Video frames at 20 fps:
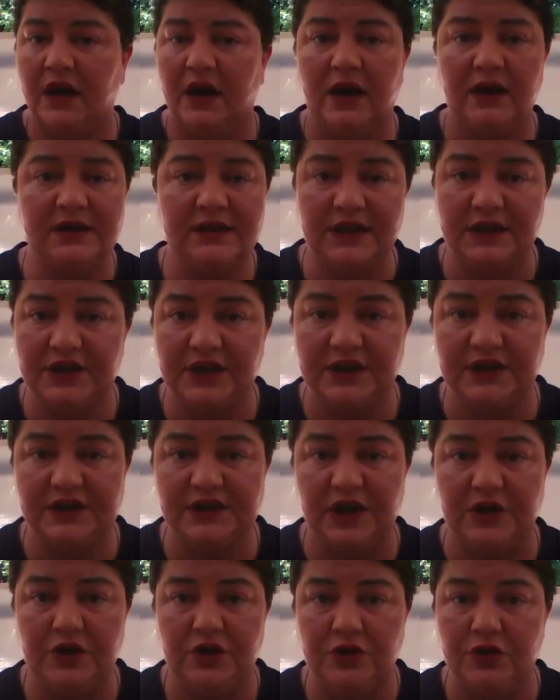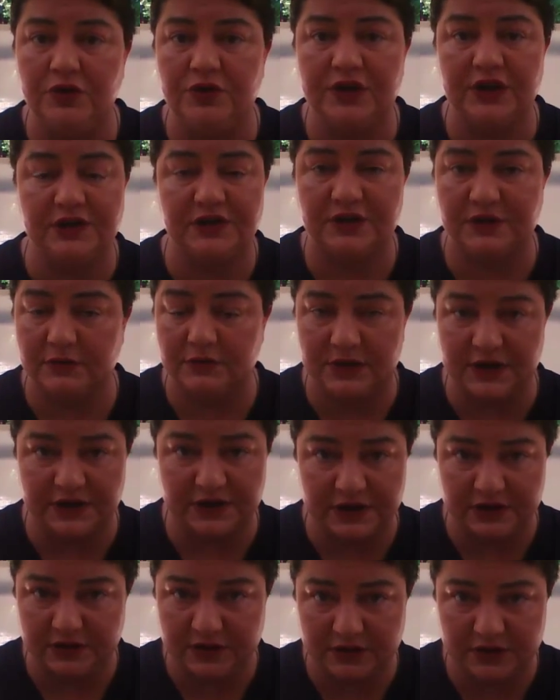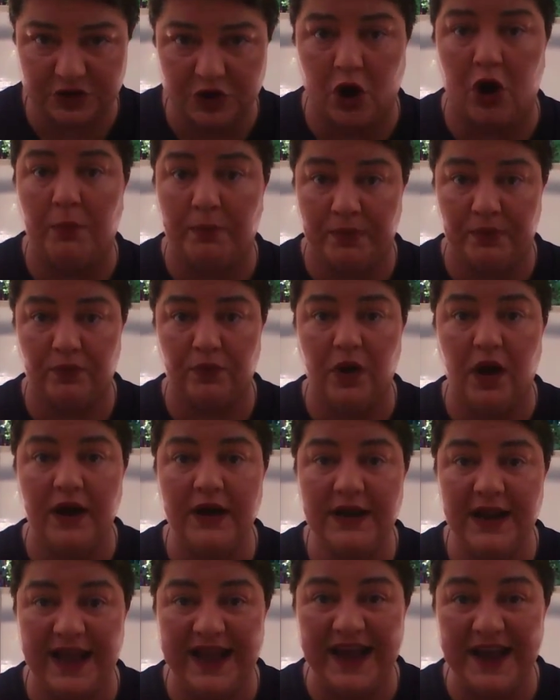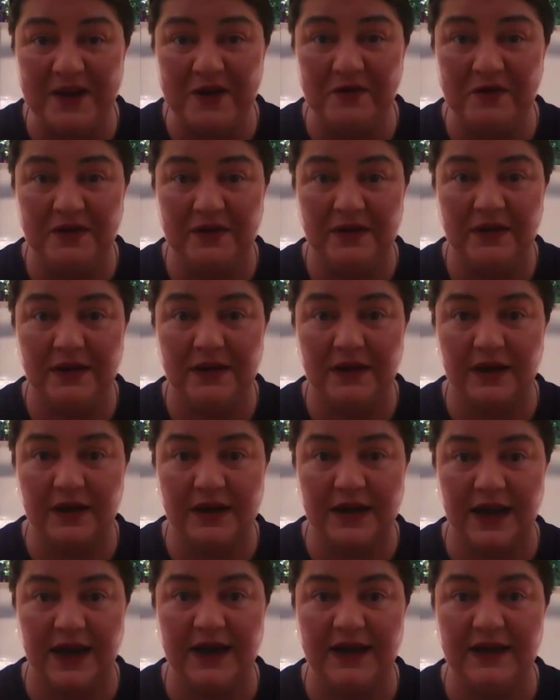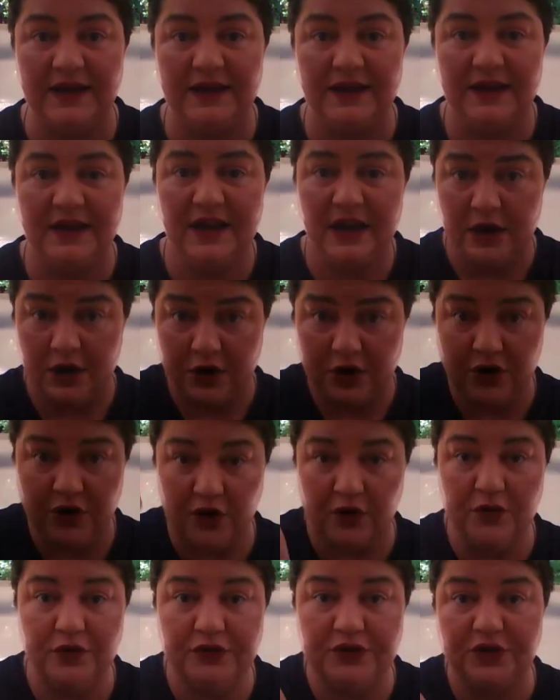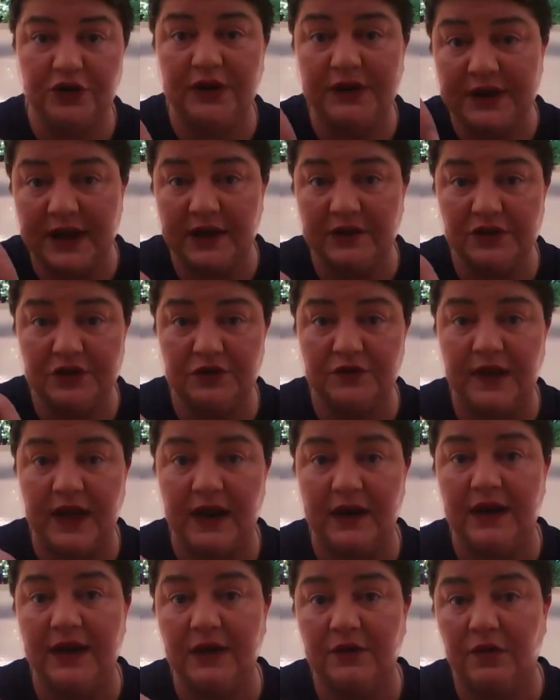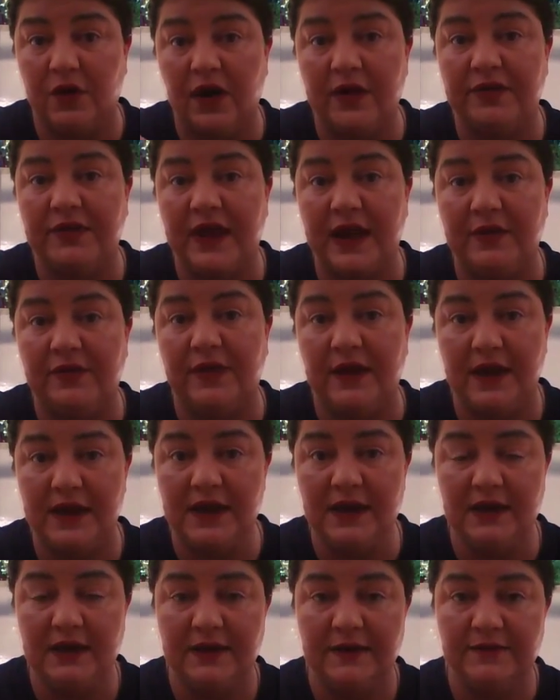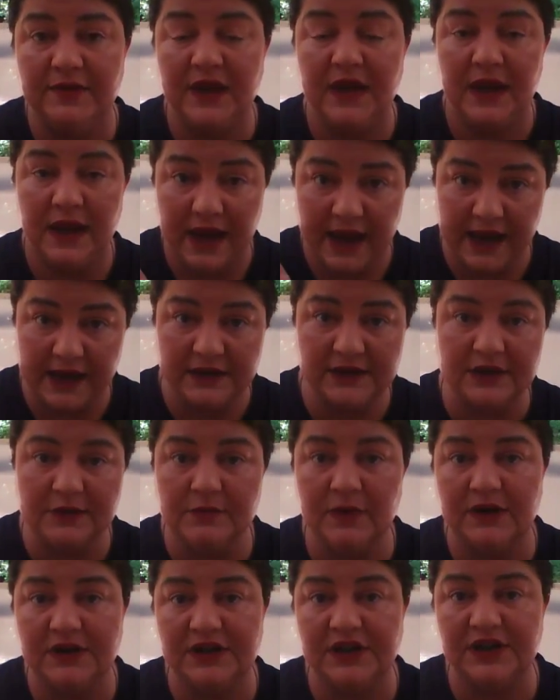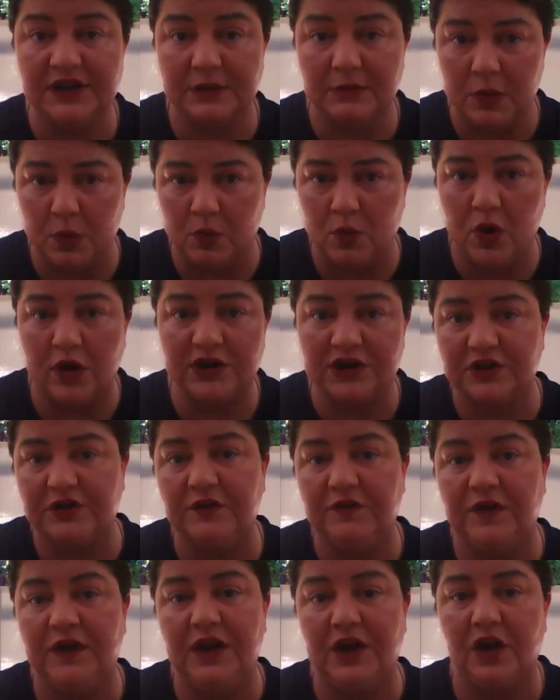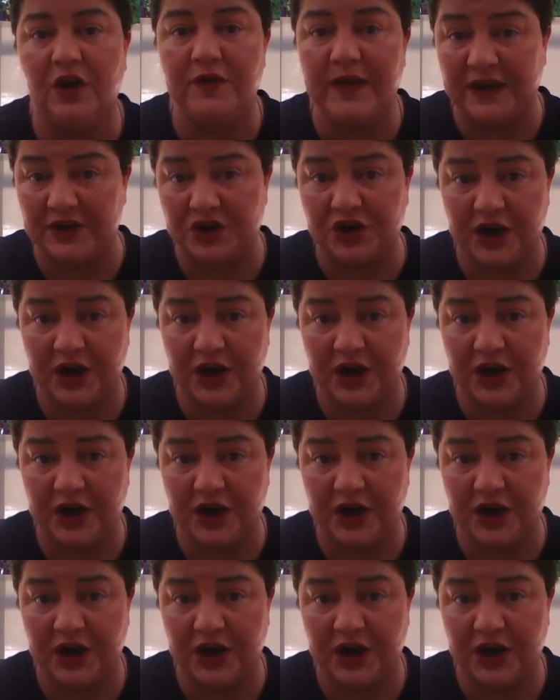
I suggest that you just stop right now, okay, down to that link right down there, enter my system and watch the video that